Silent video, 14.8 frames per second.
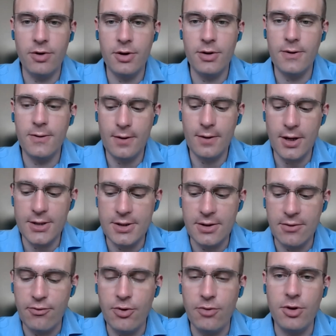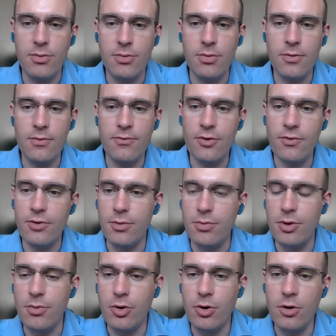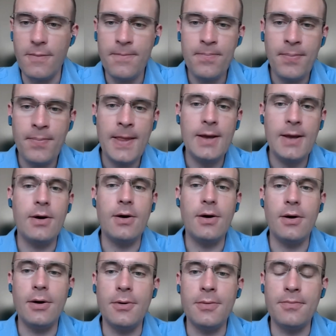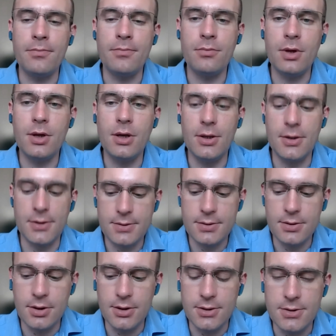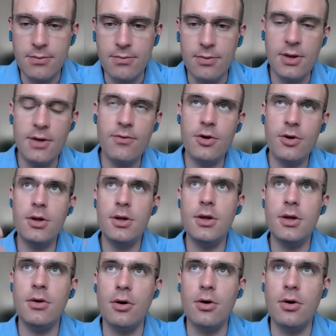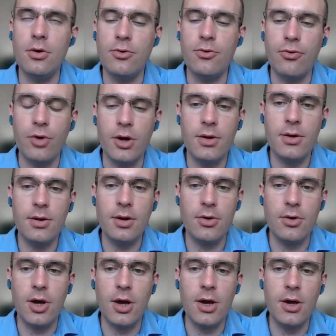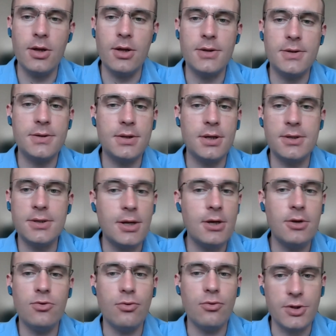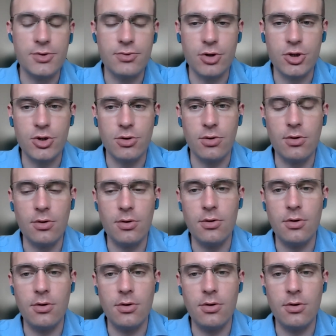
events, less than 50 people. It's definitely a trend, and again, it's linked to restriction.